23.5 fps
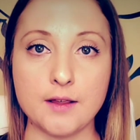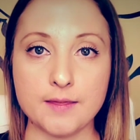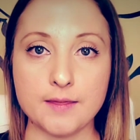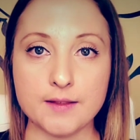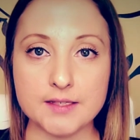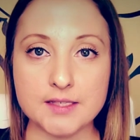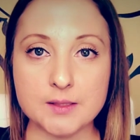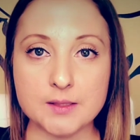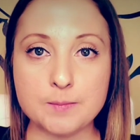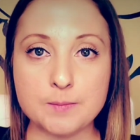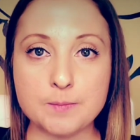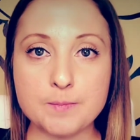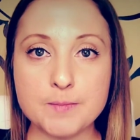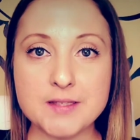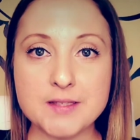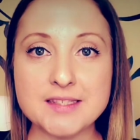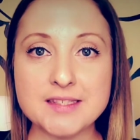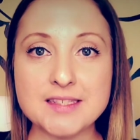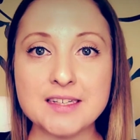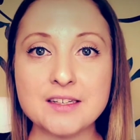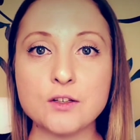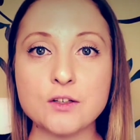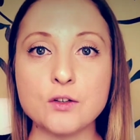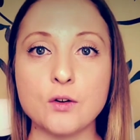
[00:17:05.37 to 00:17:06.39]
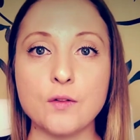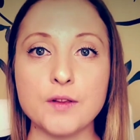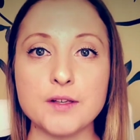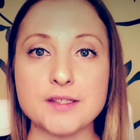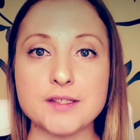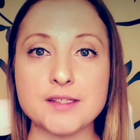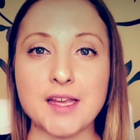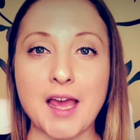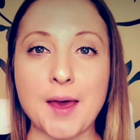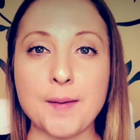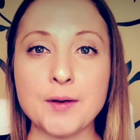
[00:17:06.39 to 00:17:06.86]
This signal,
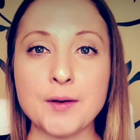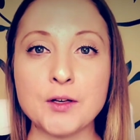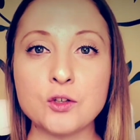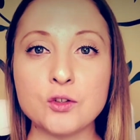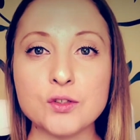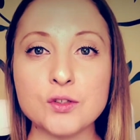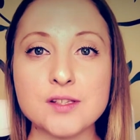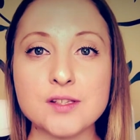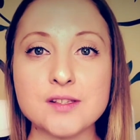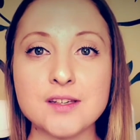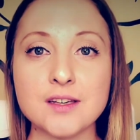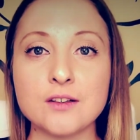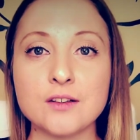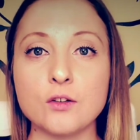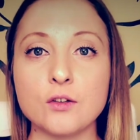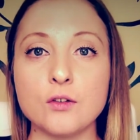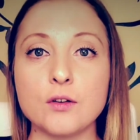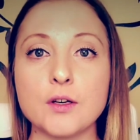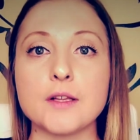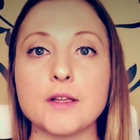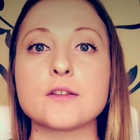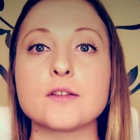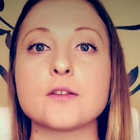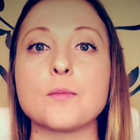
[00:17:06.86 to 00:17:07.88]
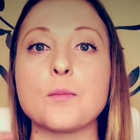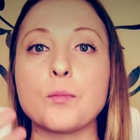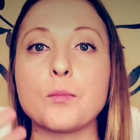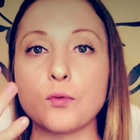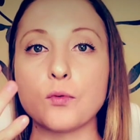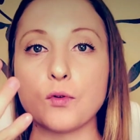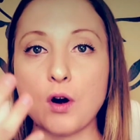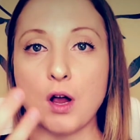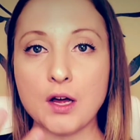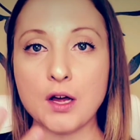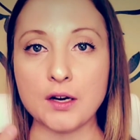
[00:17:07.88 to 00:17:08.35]
this chemical signal gets
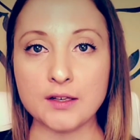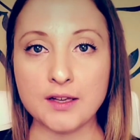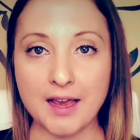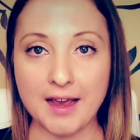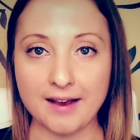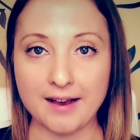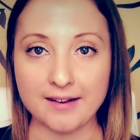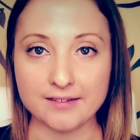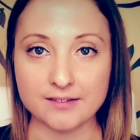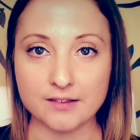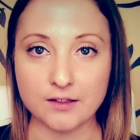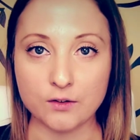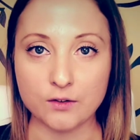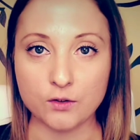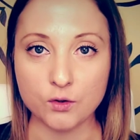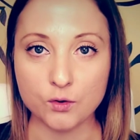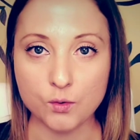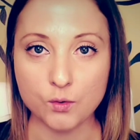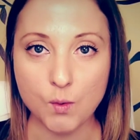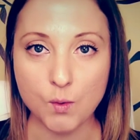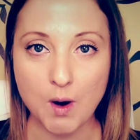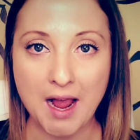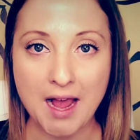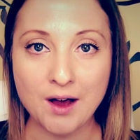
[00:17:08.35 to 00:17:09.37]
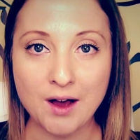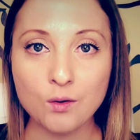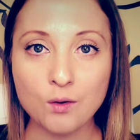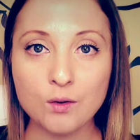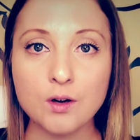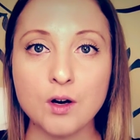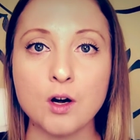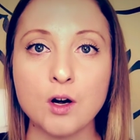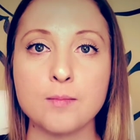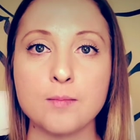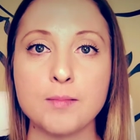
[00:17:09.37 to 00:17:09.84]
broadcasted
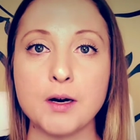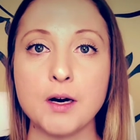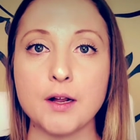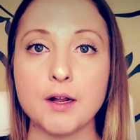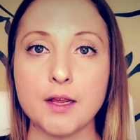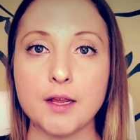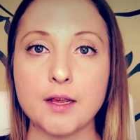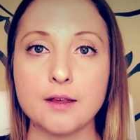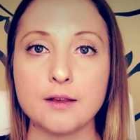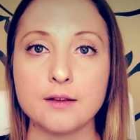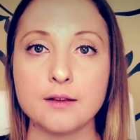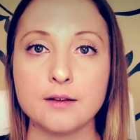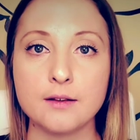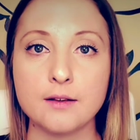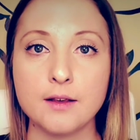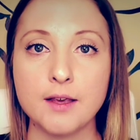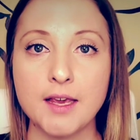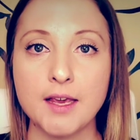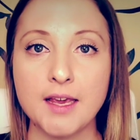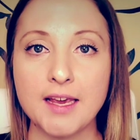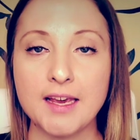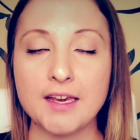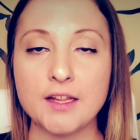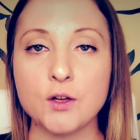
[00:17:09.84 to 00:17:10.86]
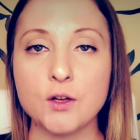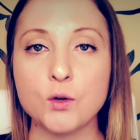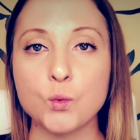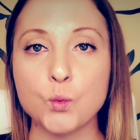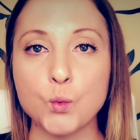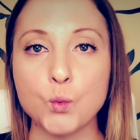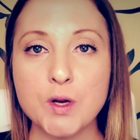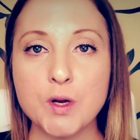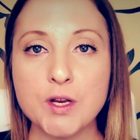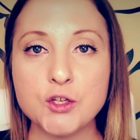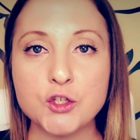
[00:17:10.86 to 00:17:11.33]
throughout our body, and it
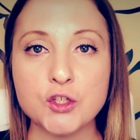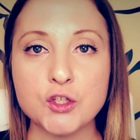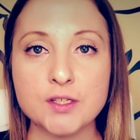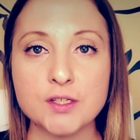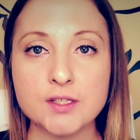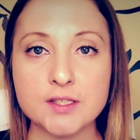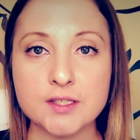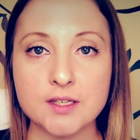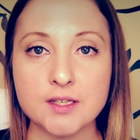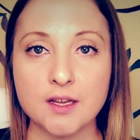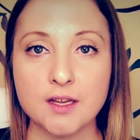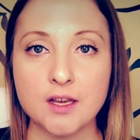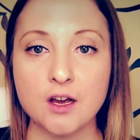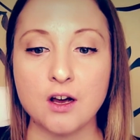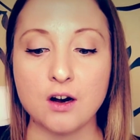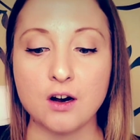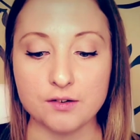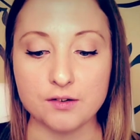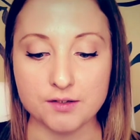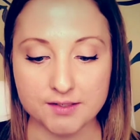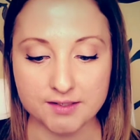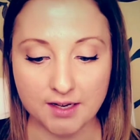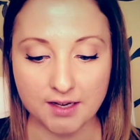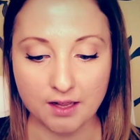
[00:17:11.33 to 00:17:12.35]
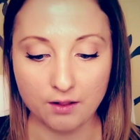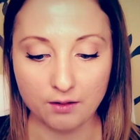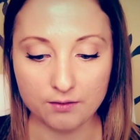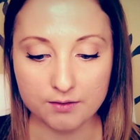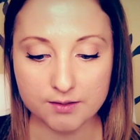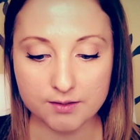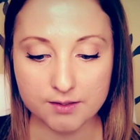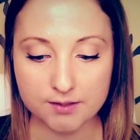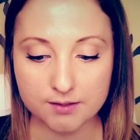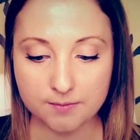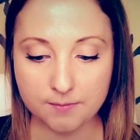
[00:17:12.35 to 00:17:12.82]
reaches our
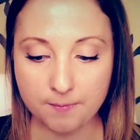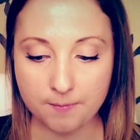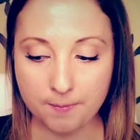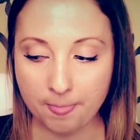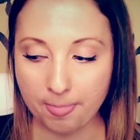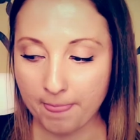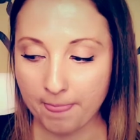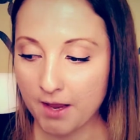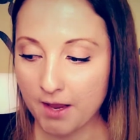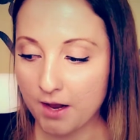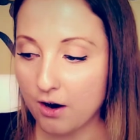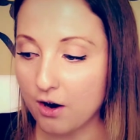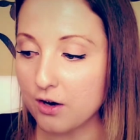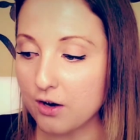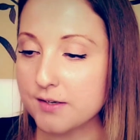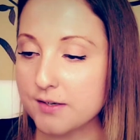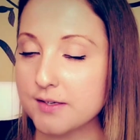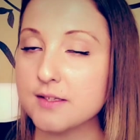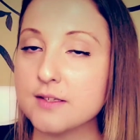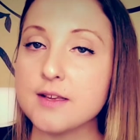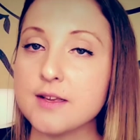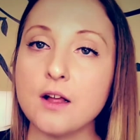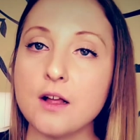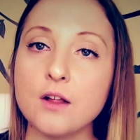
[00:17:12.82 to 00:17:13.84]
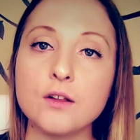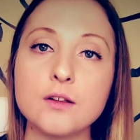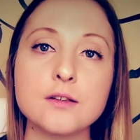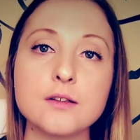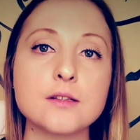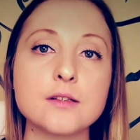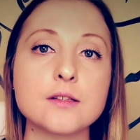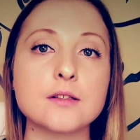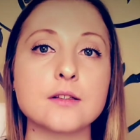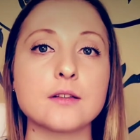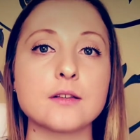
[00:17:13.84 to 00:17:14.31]
cells. Our
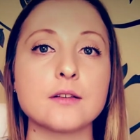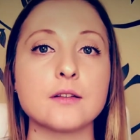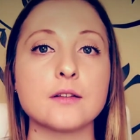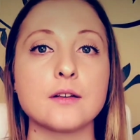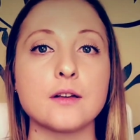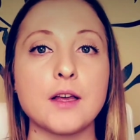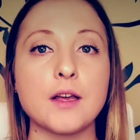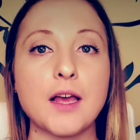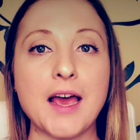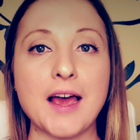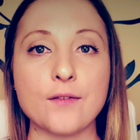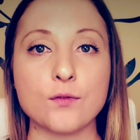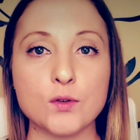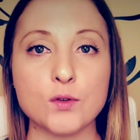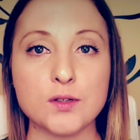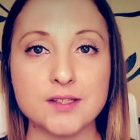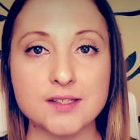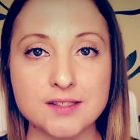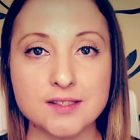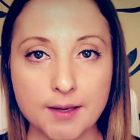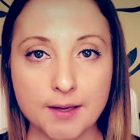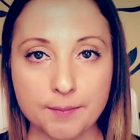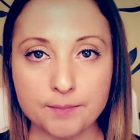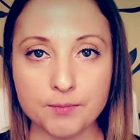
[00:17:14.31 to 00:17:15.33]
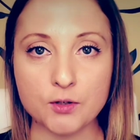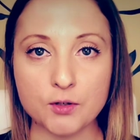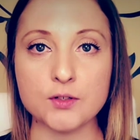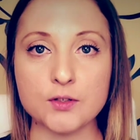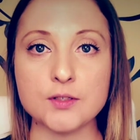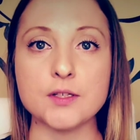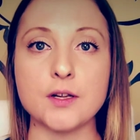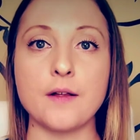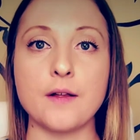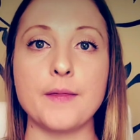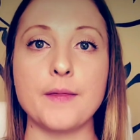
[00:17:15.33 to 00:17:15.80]
cells have
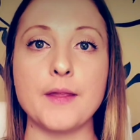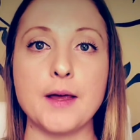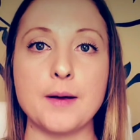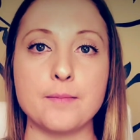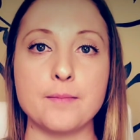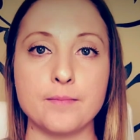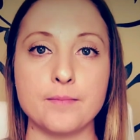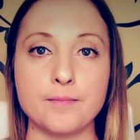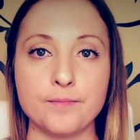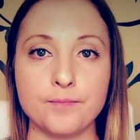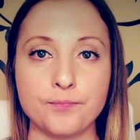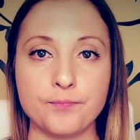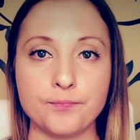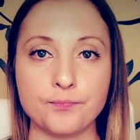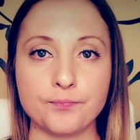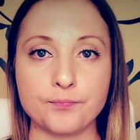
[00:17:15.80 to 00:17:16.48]
receptors on them.